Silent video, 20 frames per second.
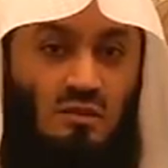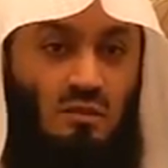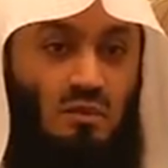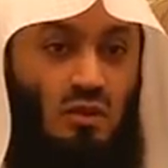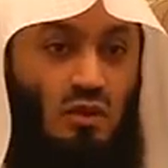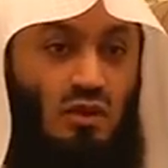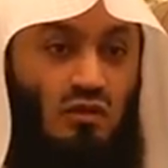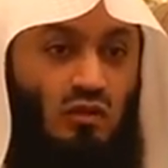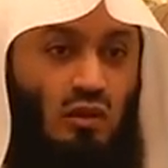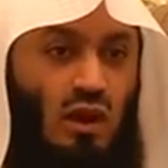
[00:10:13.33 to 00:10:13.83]
this
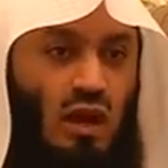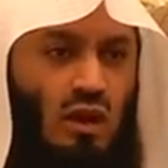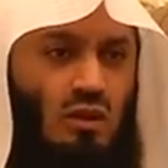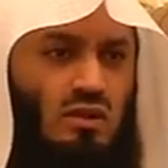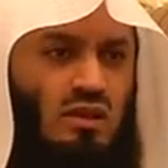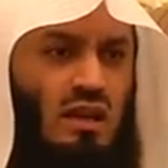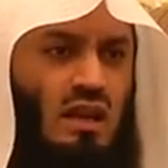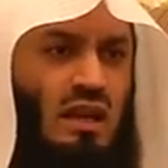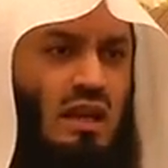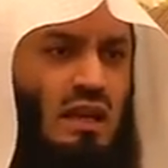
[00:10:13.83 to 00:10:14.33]
beautiful
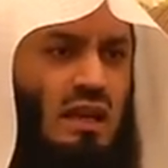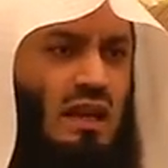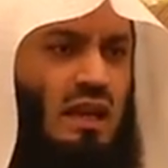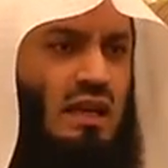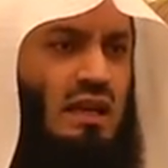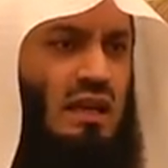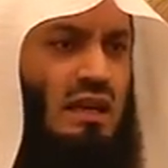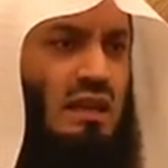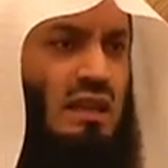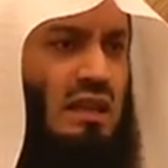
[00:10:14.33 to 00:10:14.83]
house,
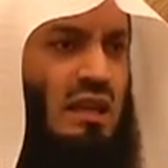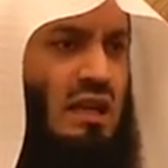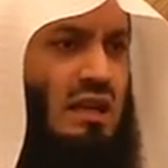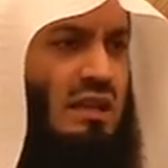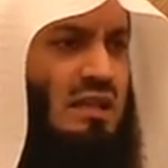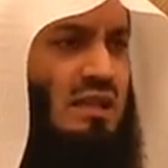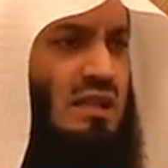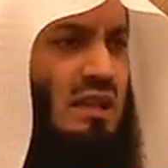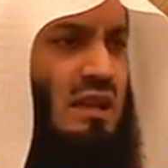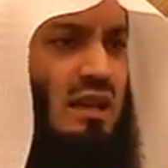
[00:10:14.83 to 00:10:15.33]
in it
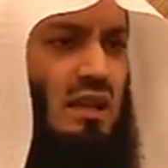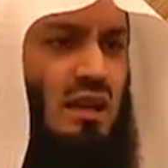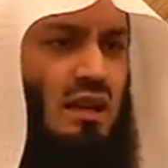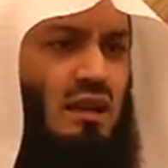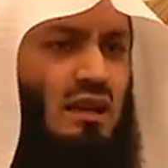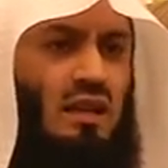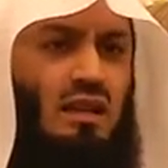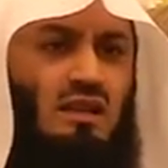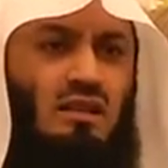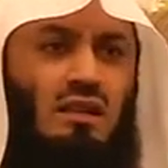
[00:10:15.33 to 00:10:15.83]
there is, a,
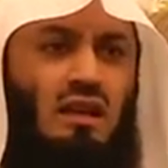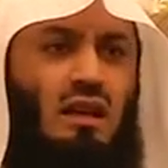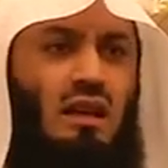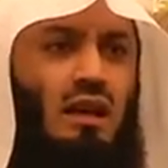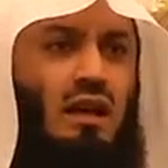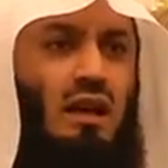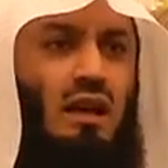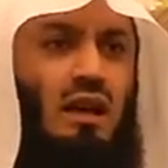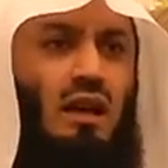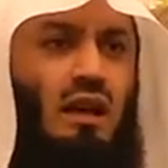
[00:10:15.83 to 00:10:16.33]
there is
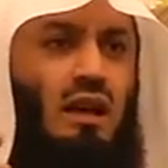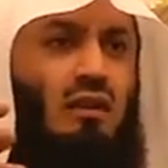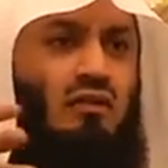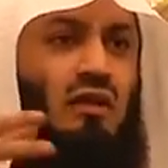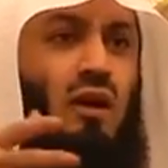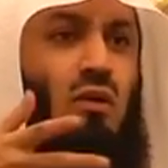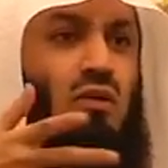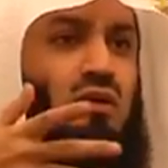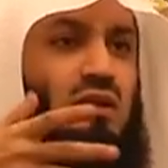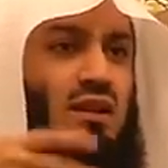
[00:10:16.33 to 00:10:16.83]
a, a,
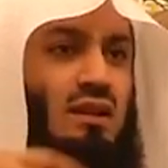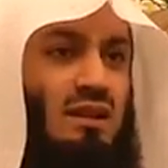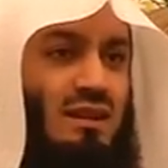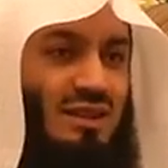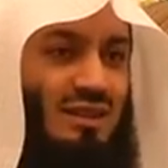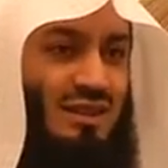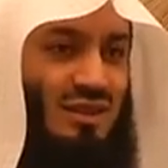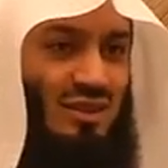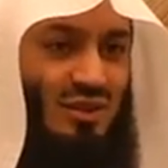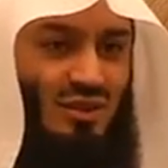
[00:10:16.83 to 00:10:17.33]

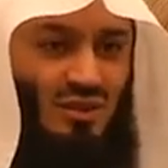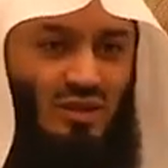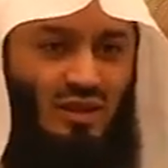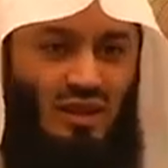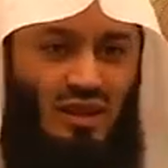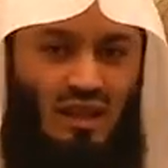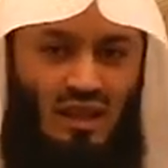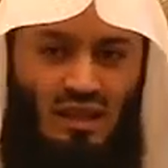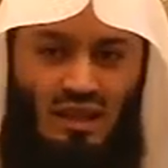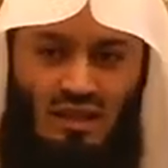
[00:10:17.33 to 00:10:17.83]
fountain, you
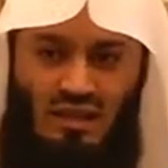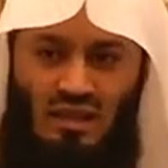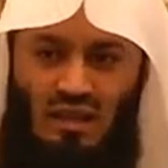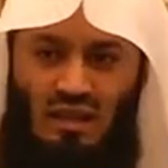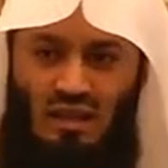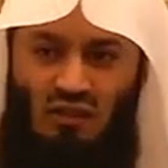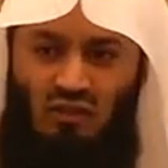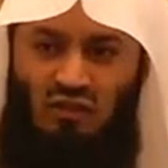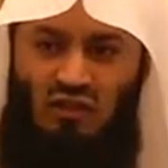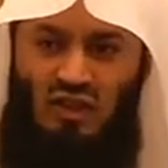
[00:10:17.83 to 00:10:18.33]
know, there's a
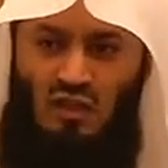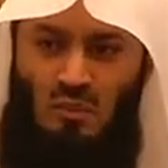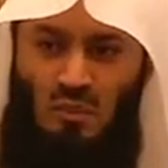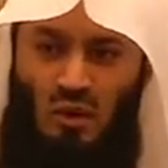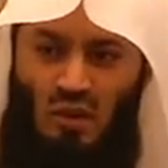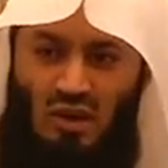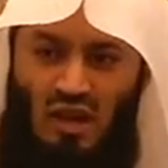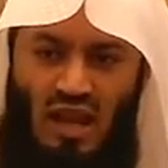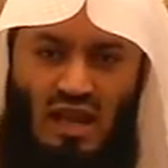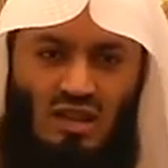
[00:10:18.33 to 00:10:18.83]
little fish
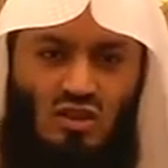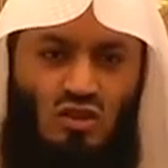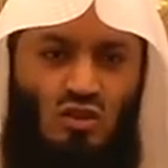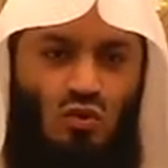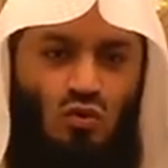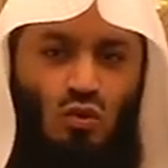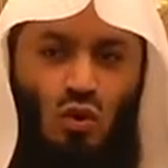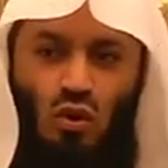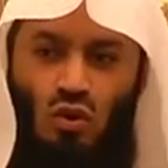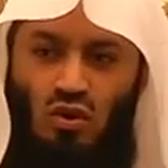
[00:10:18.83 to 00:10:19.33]
pond as
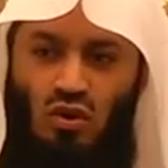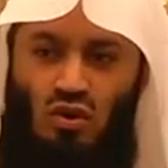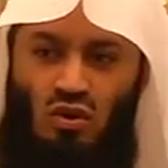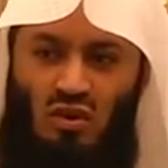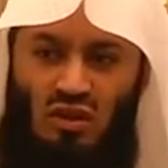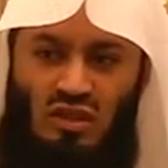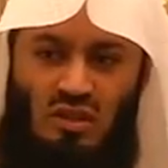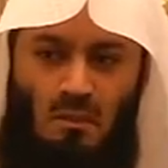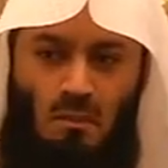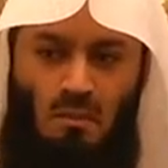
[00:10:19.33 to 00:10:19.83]
you walk, you
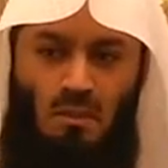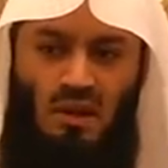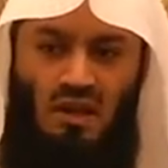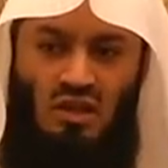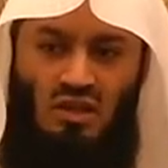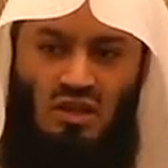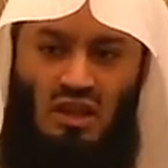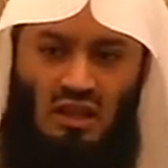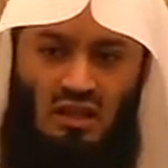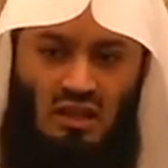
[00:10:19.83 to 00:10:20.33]
know, there's a
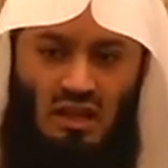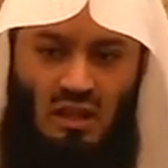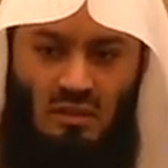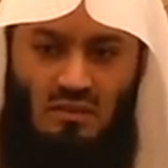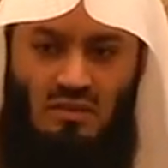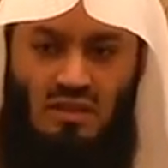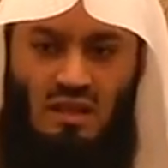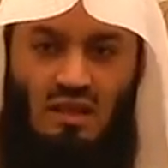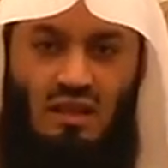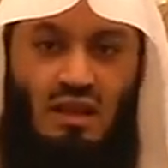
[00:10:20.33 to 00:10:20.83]
bridge that
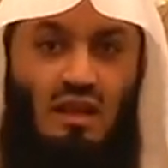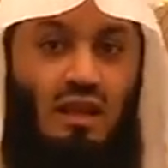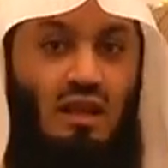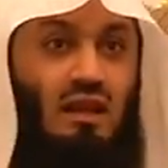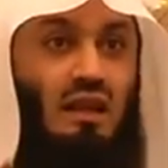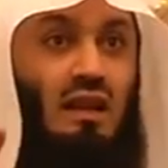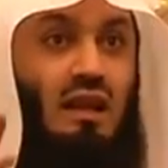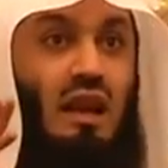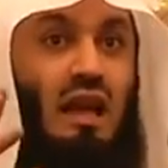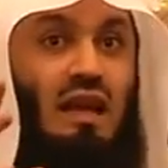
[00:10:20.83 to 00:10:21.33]
comes and
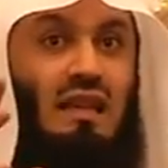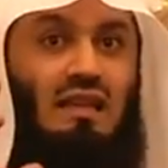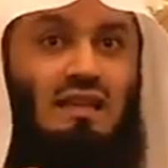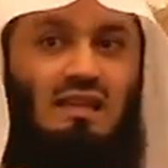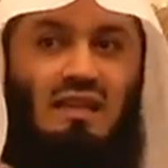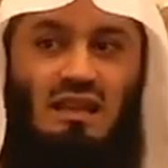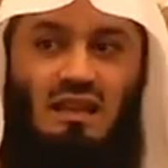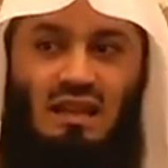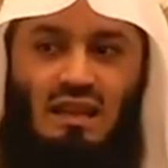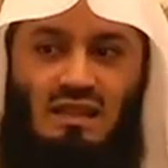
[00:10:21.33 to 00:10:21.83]
there are
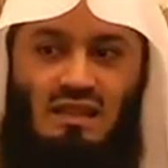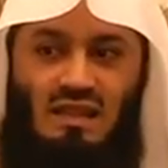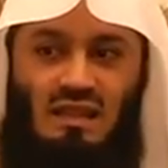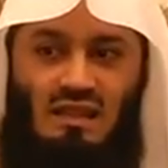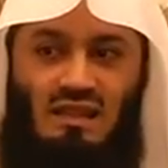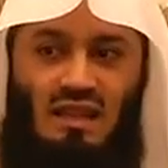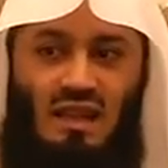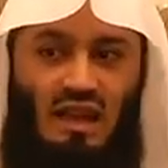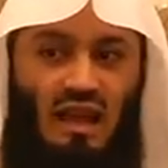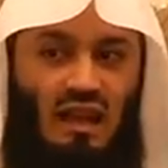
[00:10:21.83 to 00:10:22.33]
lights and there's
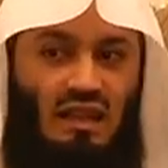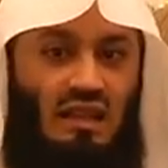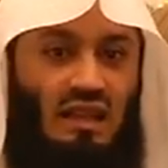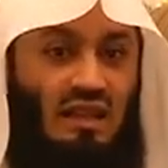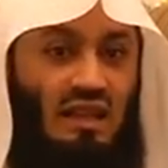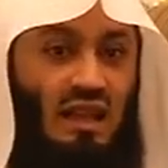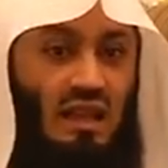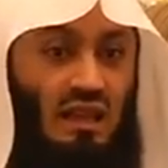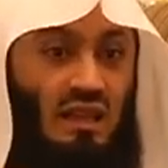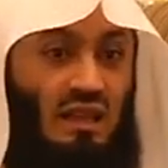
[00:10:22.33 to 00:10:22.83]
this, and
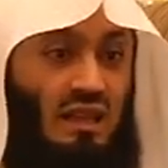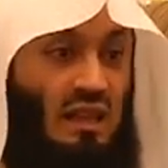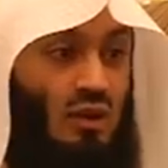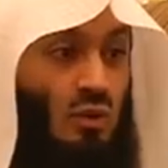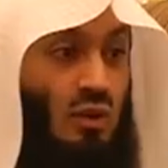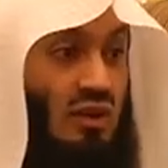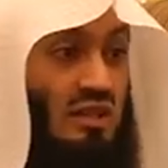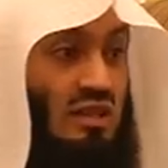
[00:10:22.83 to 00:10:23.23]
then they, he